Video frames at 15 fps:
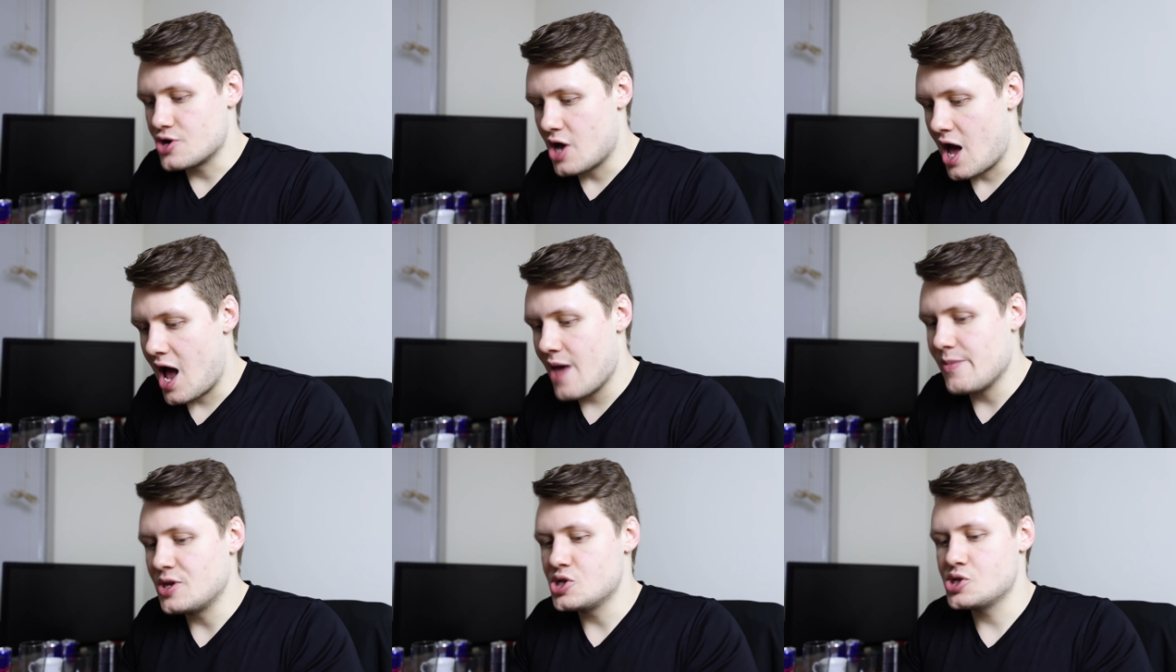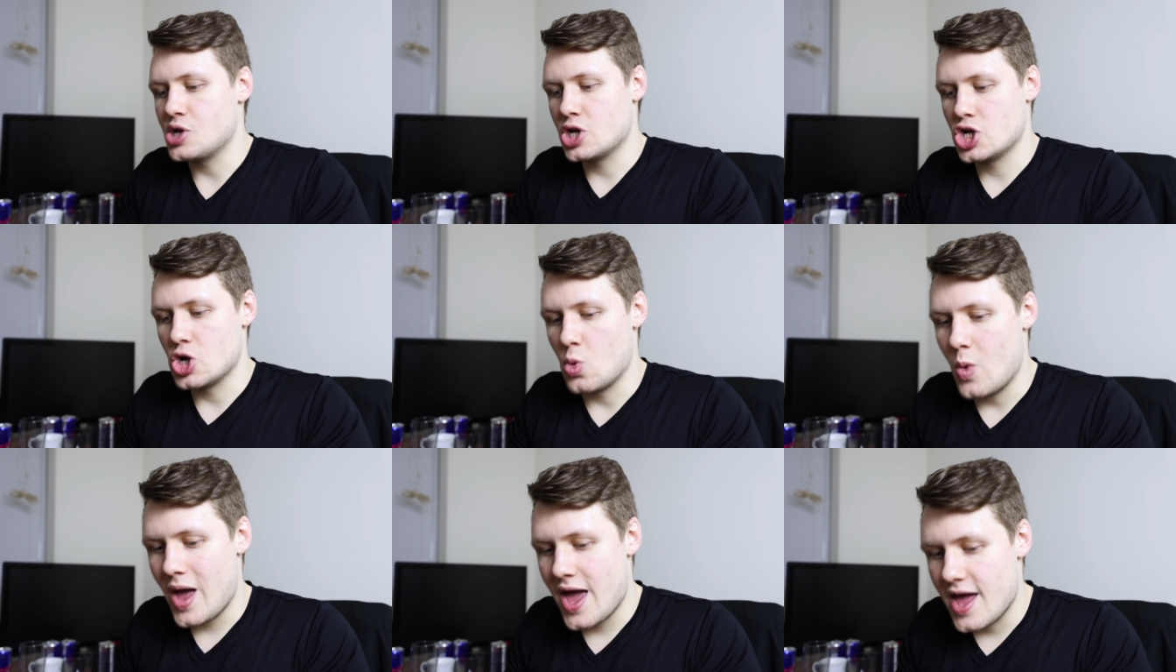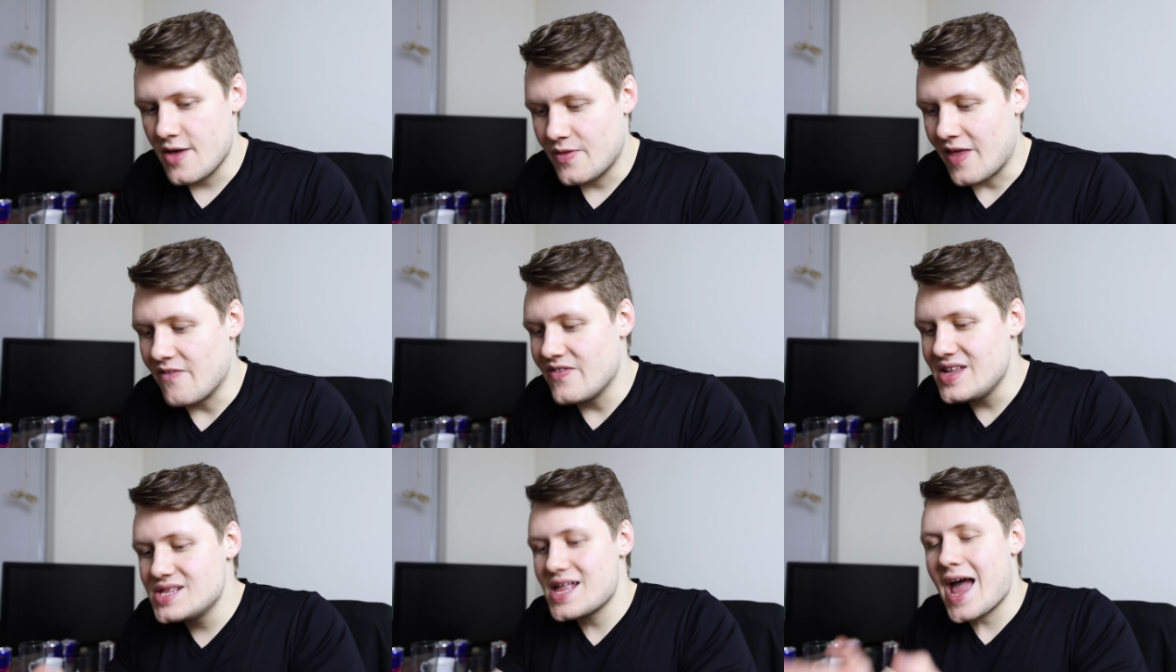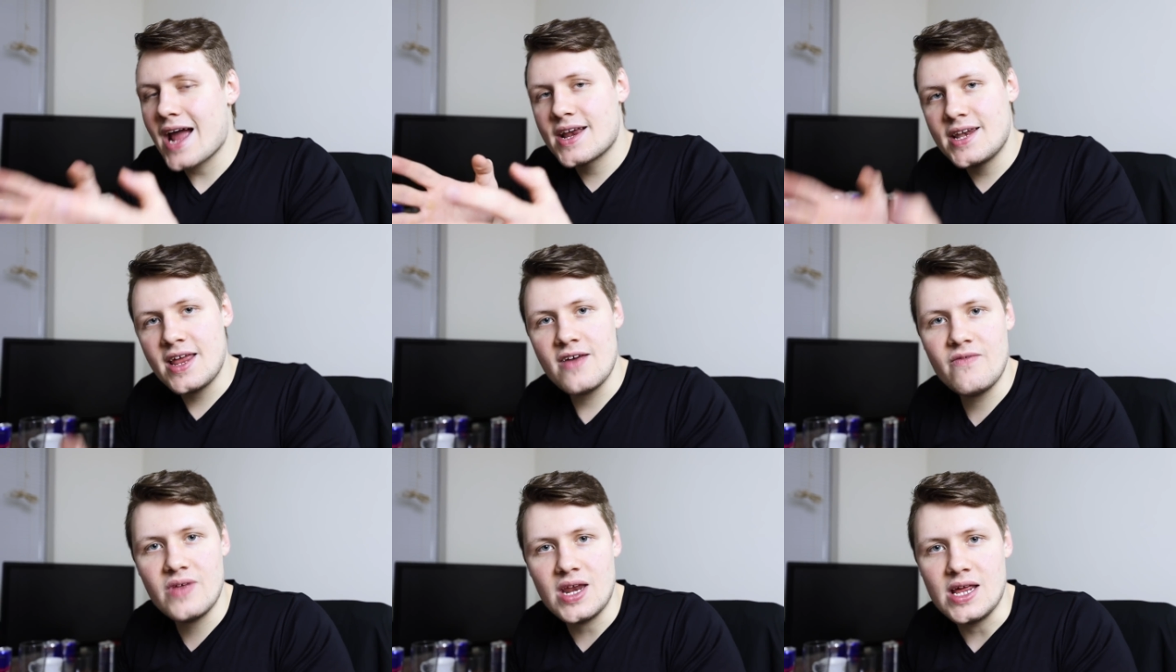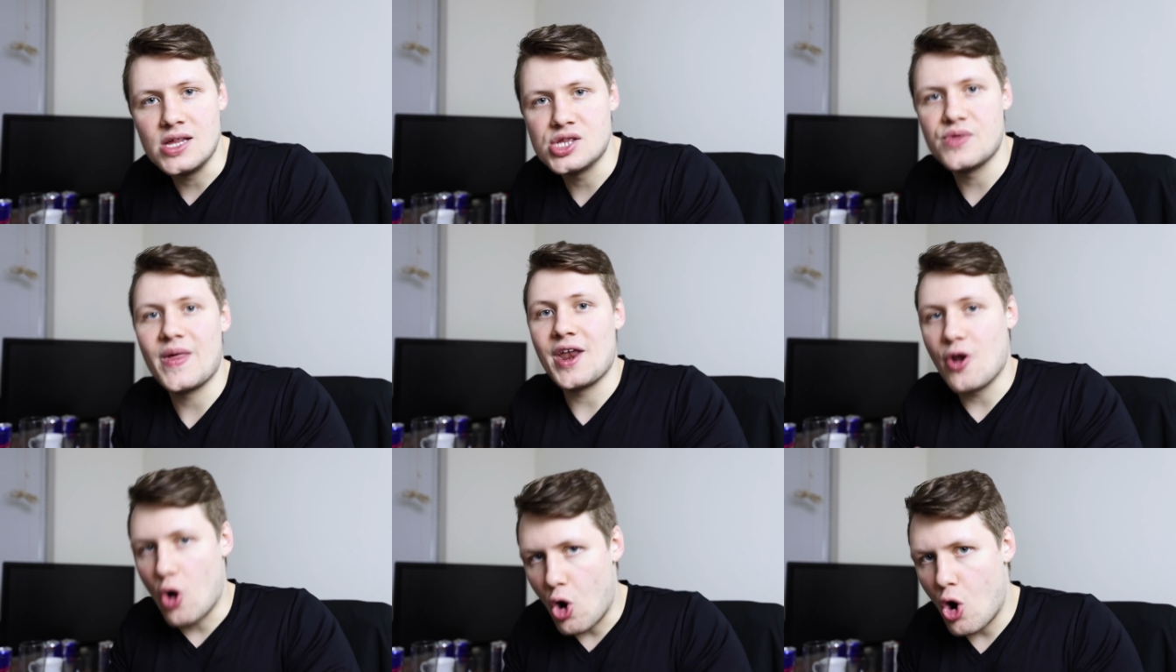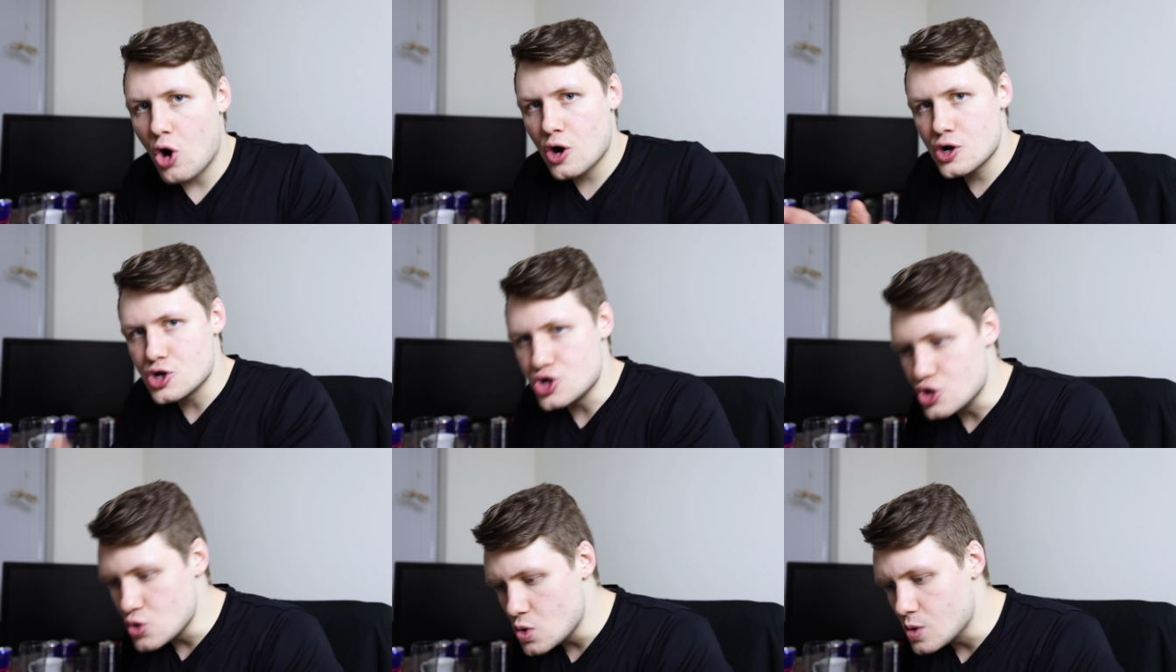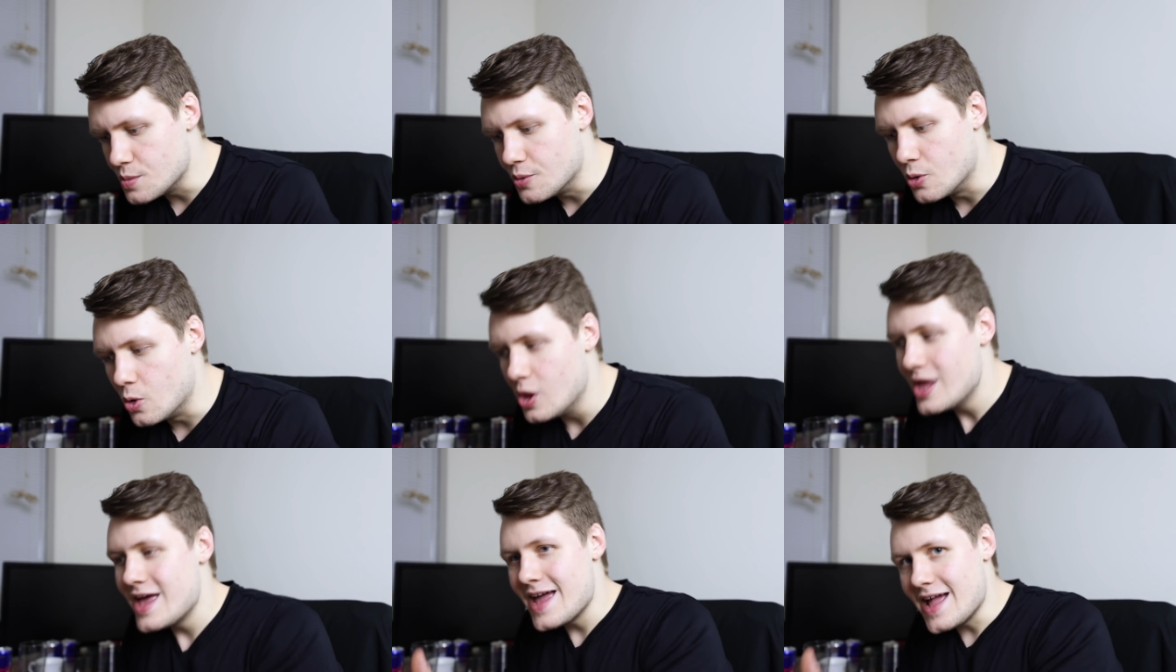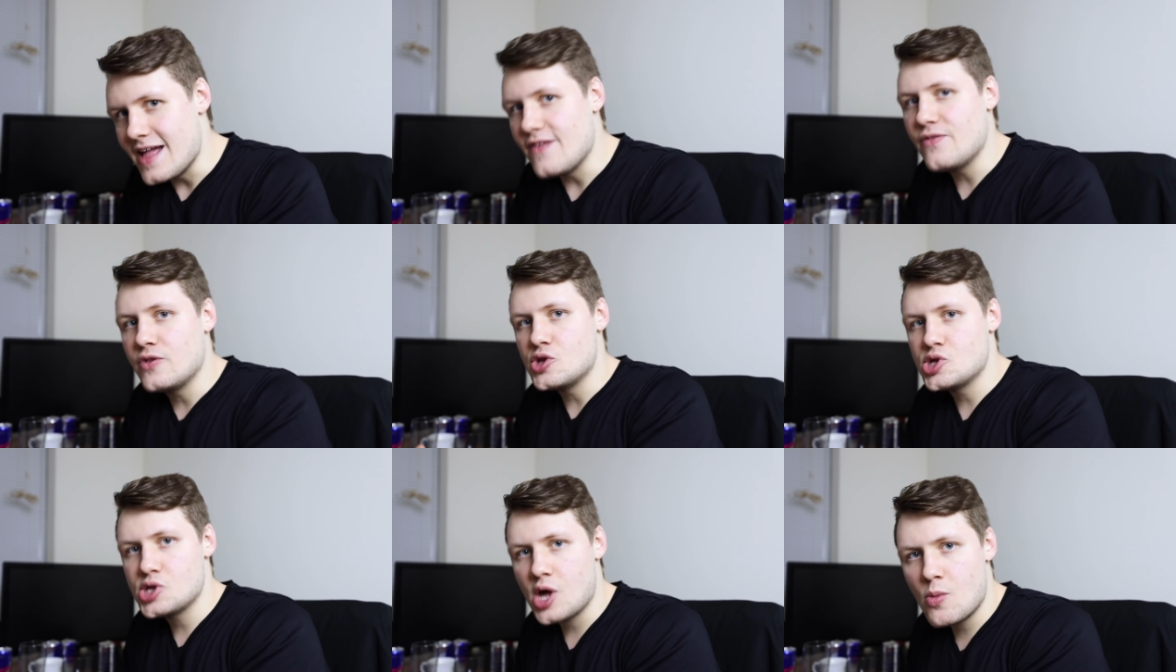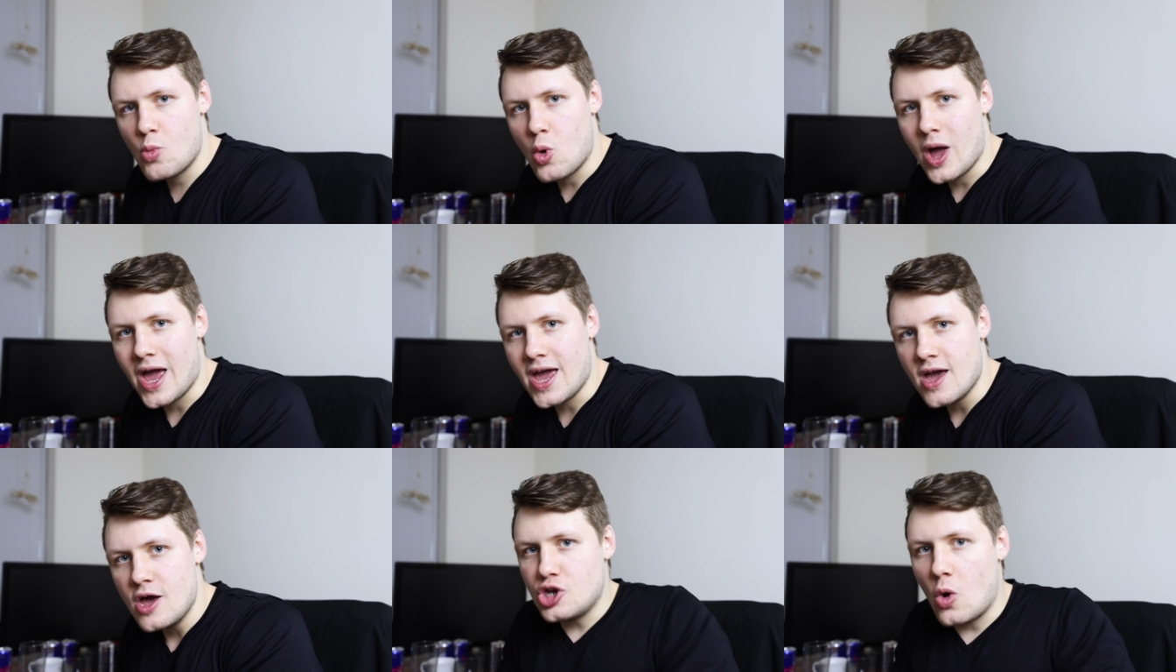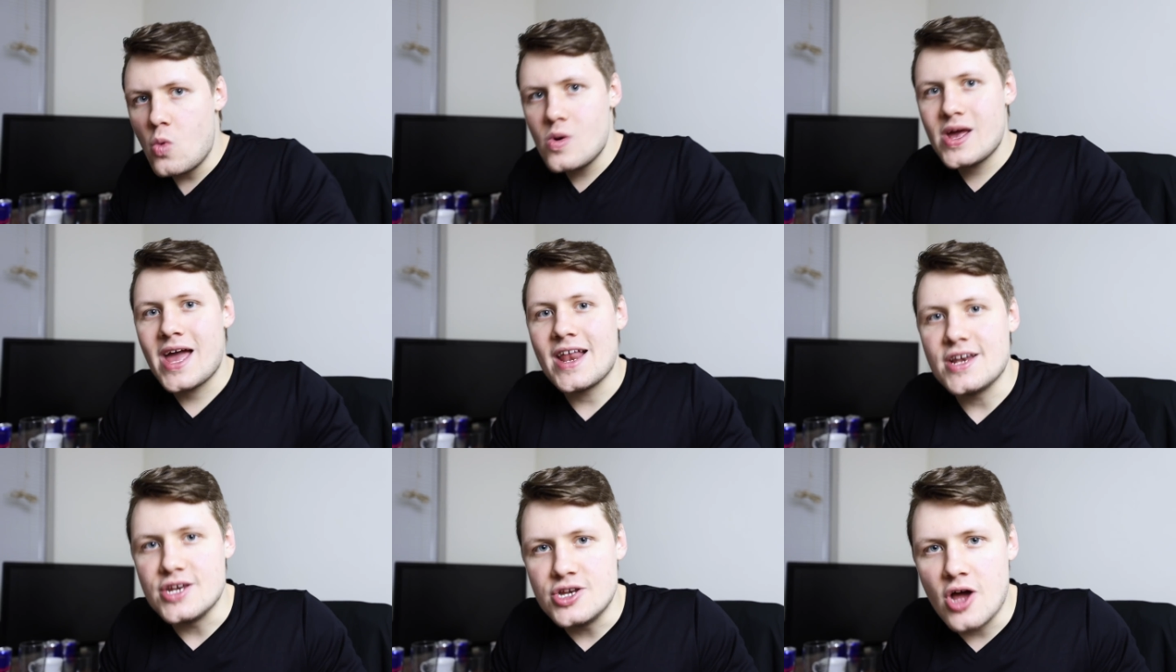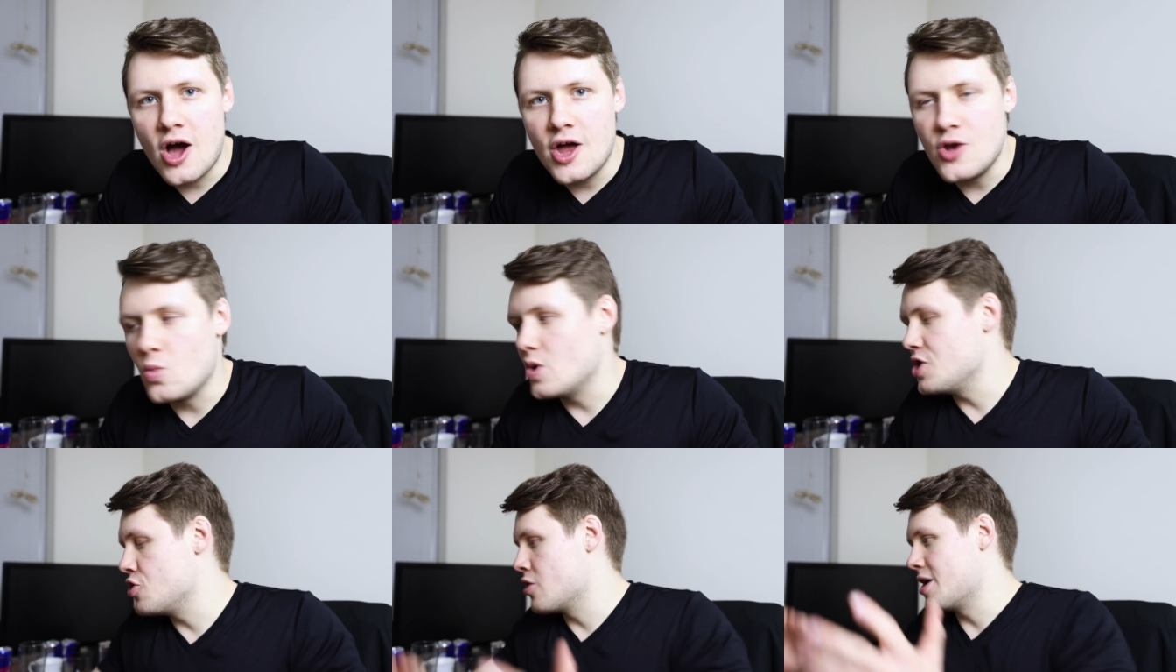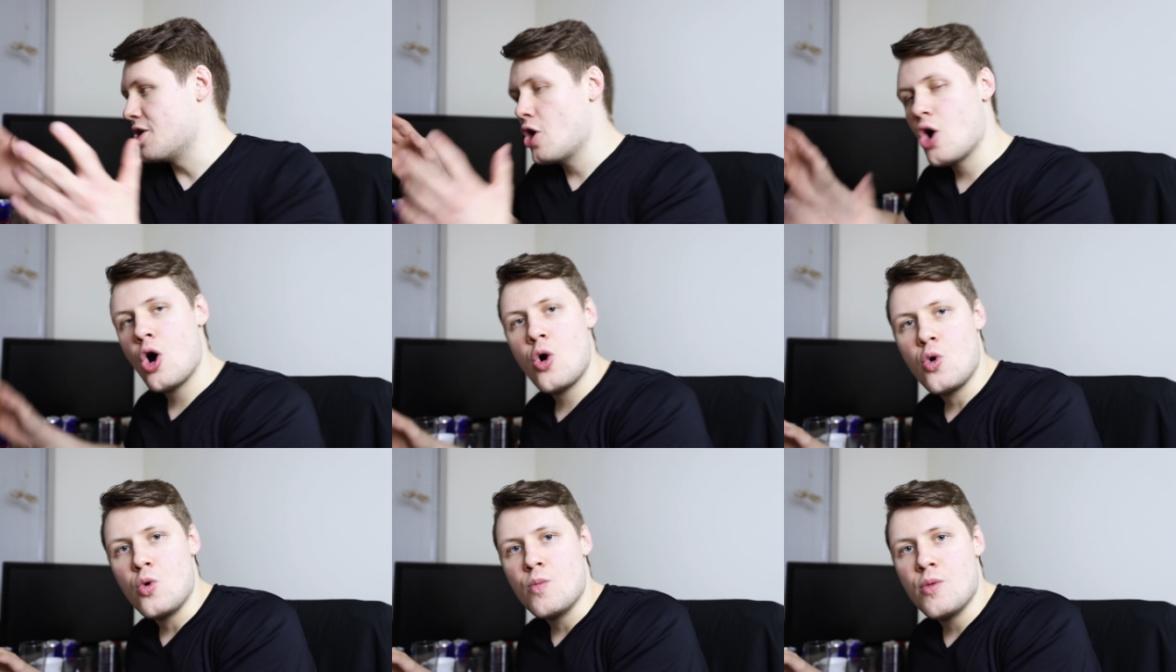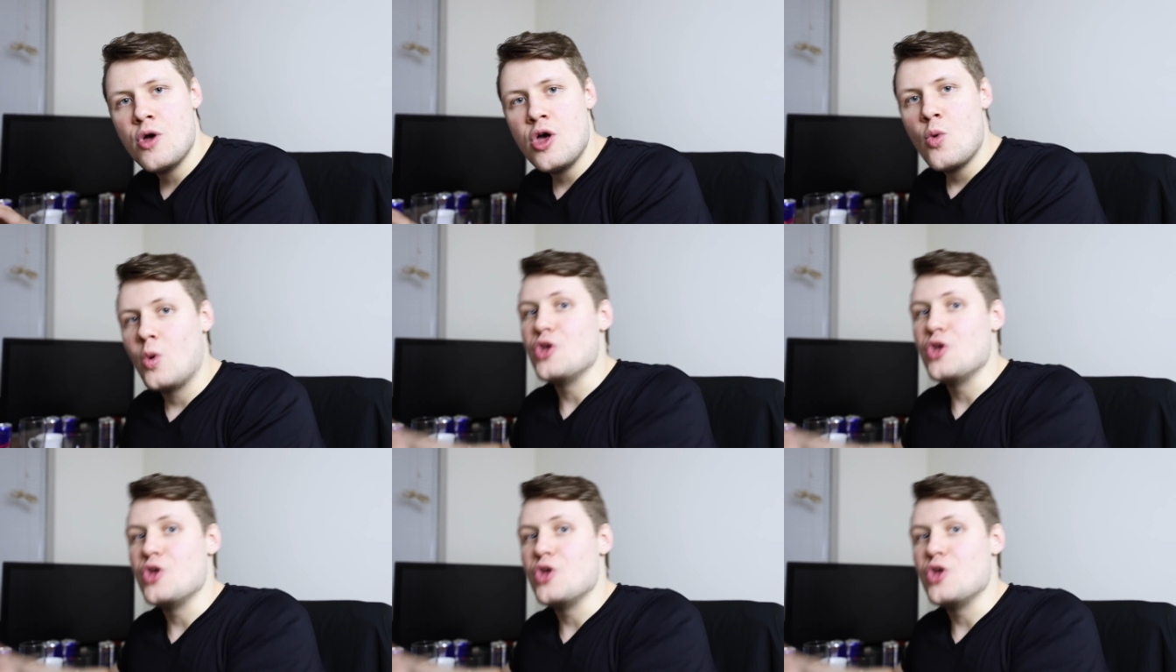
time in such a way that these activities that are doable in the subway don't get done when you're at home,